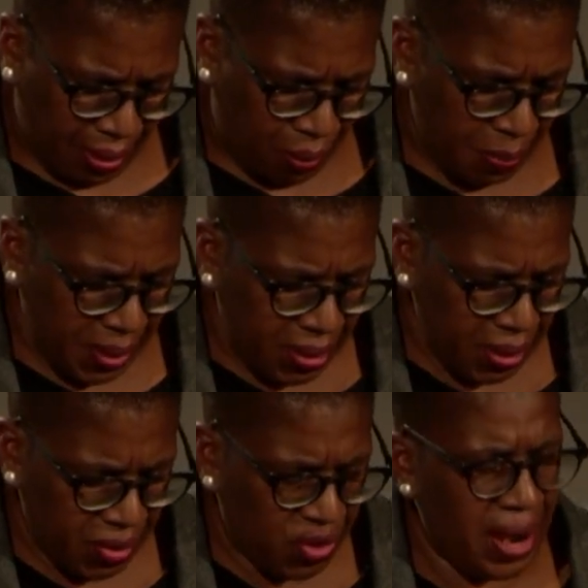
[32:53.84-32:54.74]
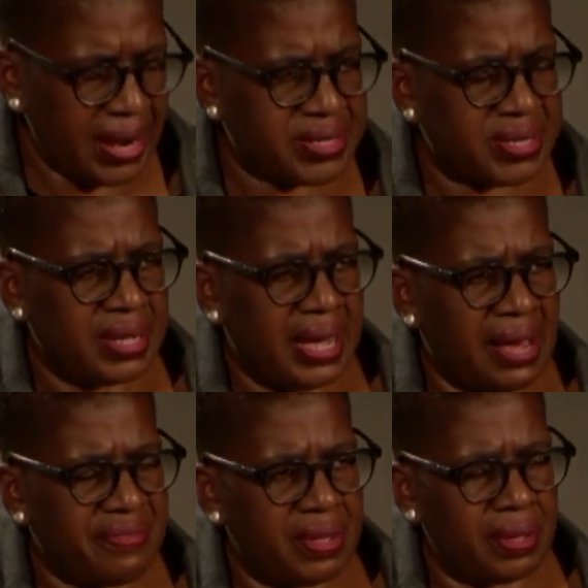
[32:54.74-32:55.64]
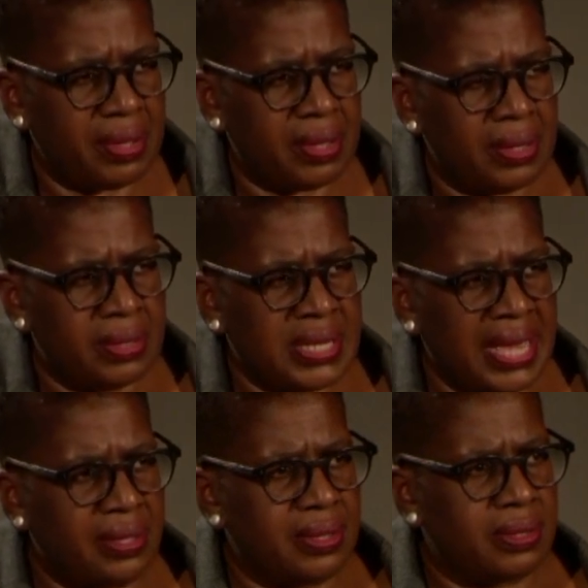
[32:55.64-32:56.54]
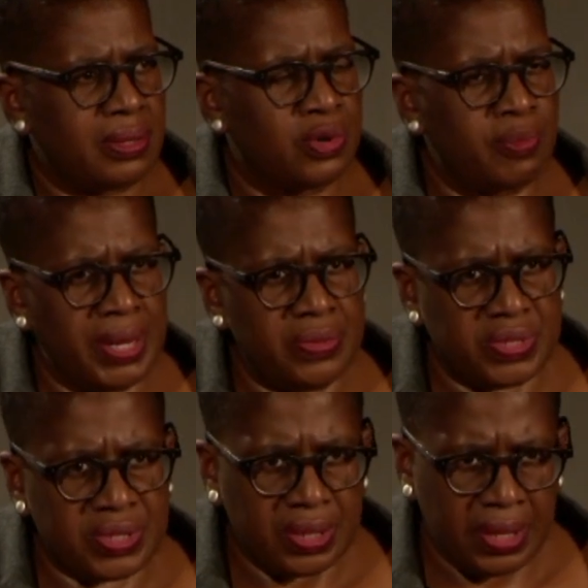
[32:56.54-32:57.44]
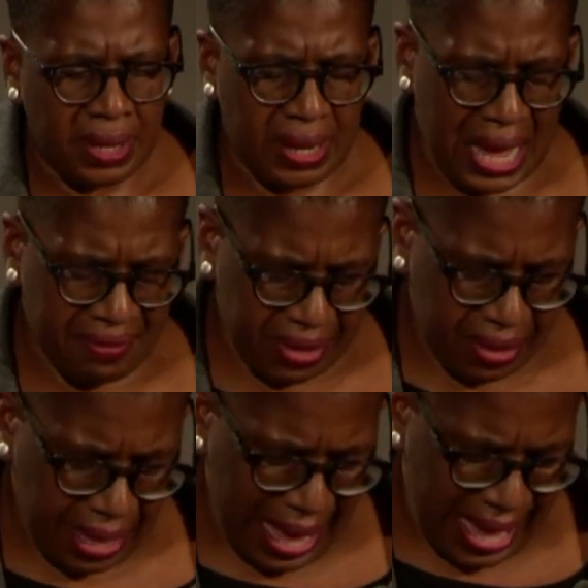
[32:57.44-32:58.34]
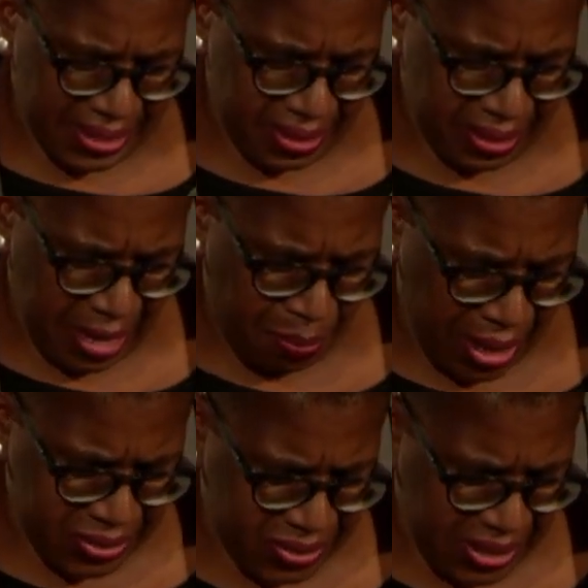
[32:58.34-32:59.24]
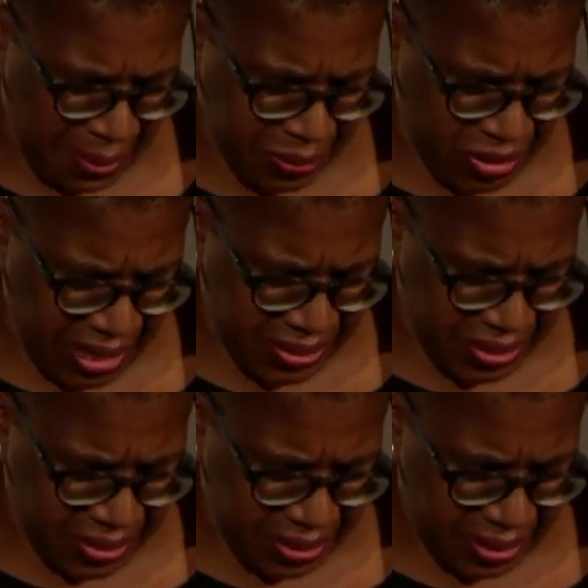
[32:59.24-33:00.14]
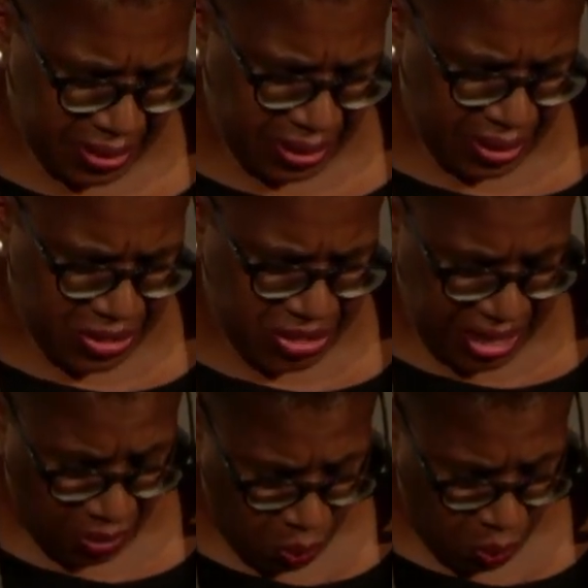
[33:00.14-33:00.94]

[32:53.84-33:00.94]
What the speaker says: Women who regret having taken hormones and having had their breasts amputated. Sinead